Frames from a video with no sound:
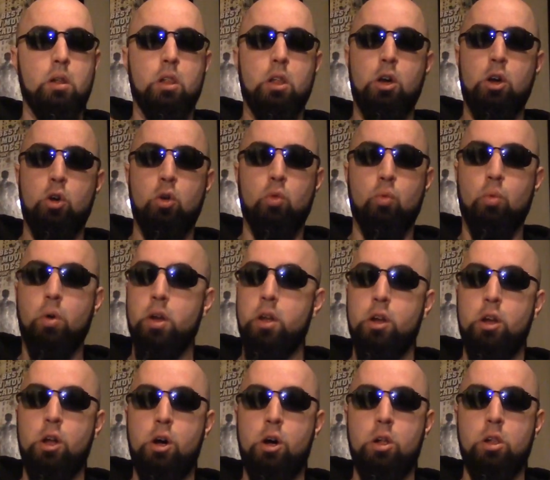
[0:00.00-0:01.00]
Hello, one
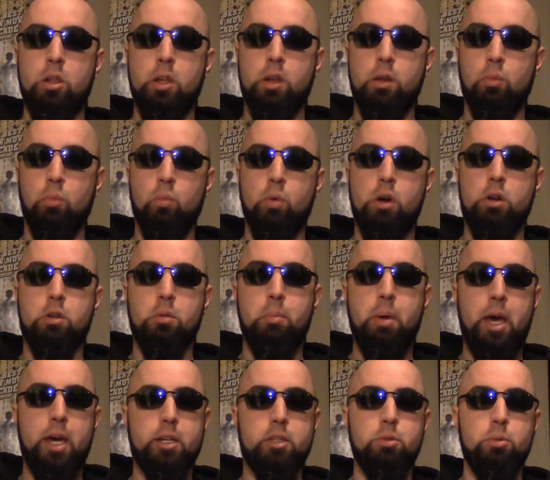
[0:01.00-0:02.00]
and all, and welcome
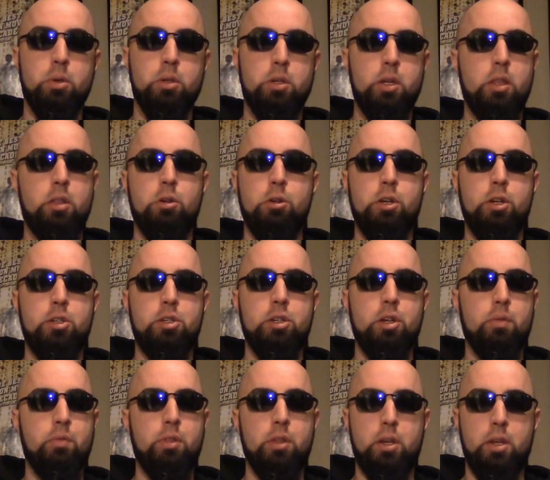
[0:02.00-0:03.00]
back to another
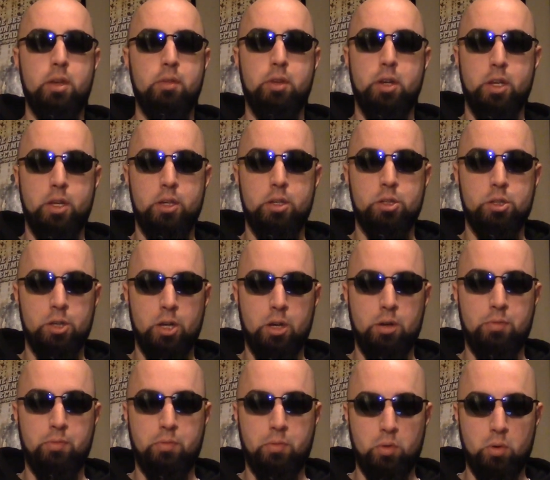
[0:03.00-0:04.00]
edition of the DVD
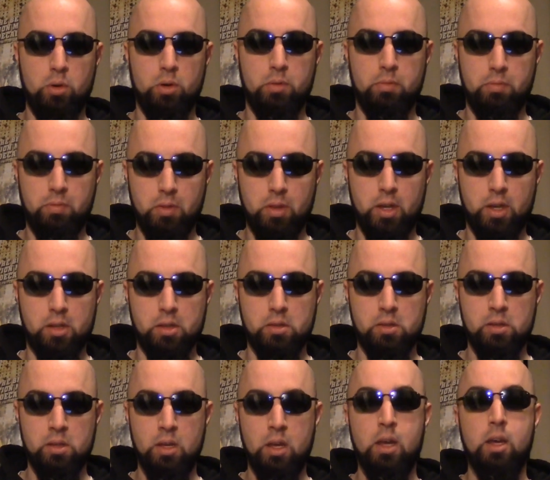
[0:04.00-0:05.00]
Shelf Foreign
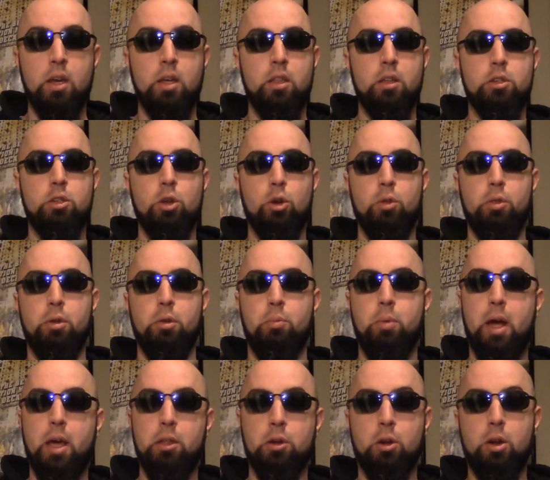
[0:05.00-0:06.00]
Flix, the show that would
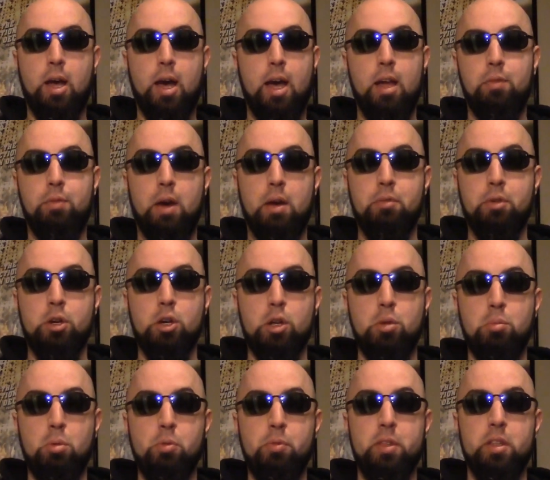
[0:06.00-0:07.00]
rather high-five a
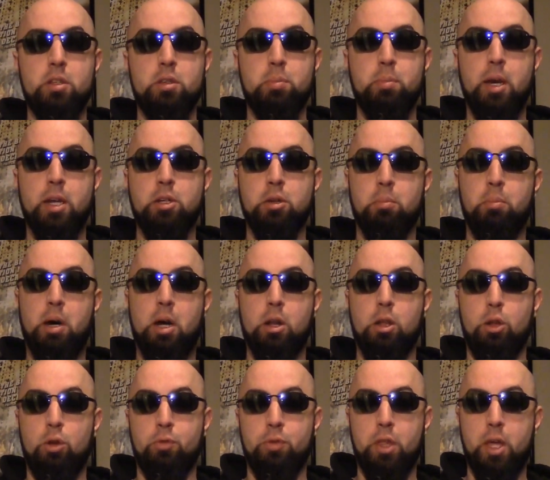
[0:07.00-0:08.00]
good movie than smash a
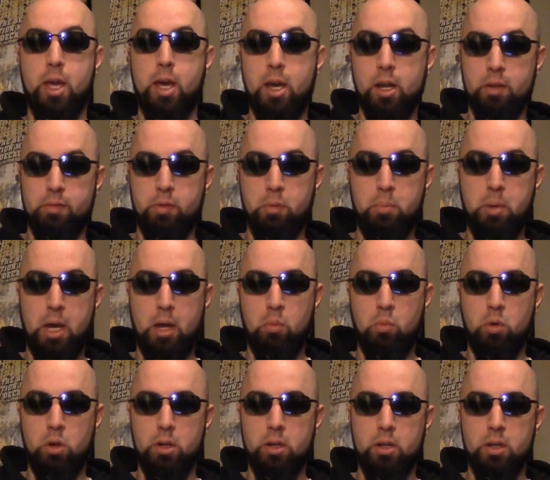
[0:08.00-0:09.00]
bottle over the head of a
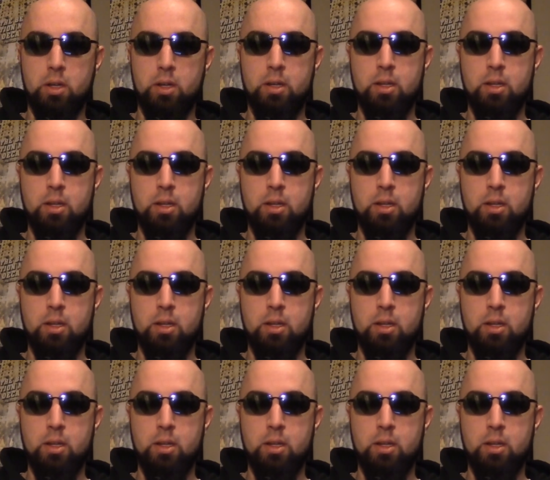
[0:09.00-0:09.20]
bad one.